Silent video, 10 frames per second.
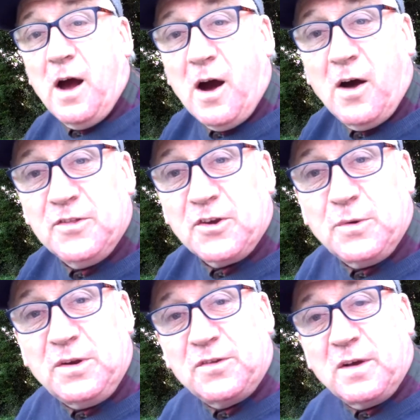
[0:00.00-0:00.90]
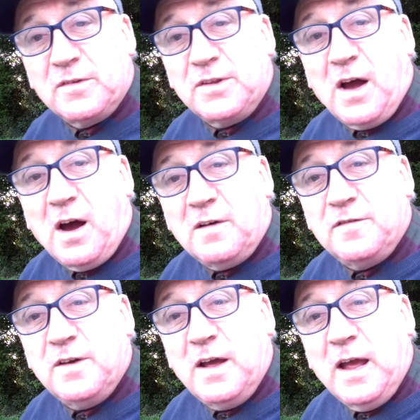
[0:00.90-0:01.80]
on the 27th of
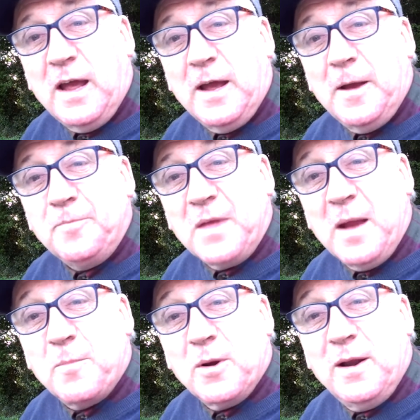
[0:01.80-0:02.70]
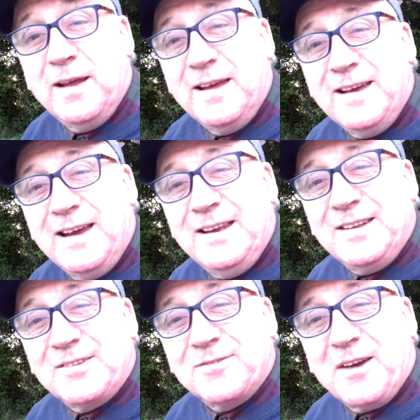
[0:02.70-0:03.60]
April in
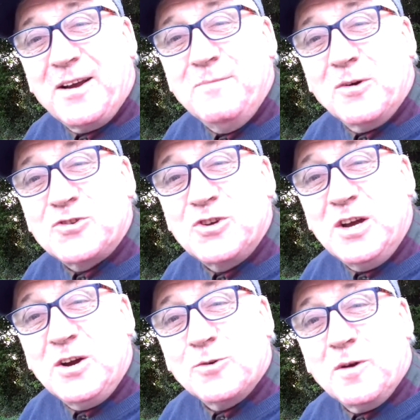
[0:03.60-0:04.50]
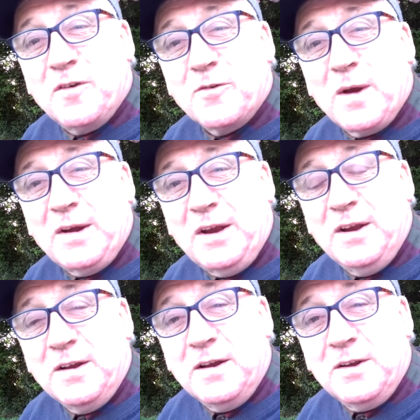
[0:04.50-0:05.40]
this very much rough and ready,
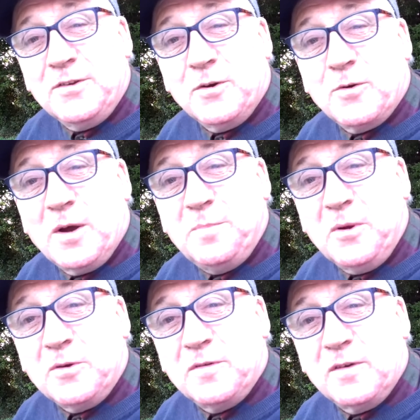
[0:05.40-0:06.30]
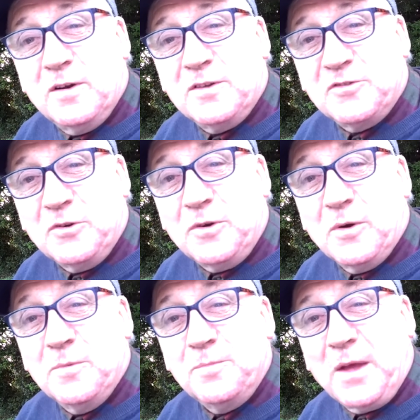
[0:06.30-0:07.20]
though quite beautiful studio.
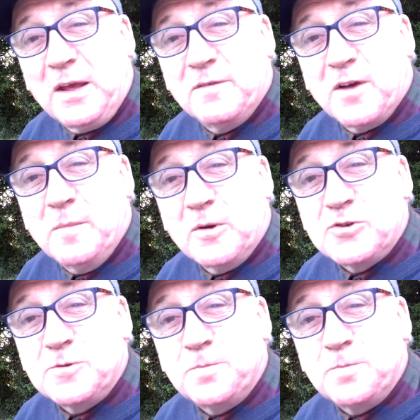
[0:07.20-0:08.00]
Thank you very much.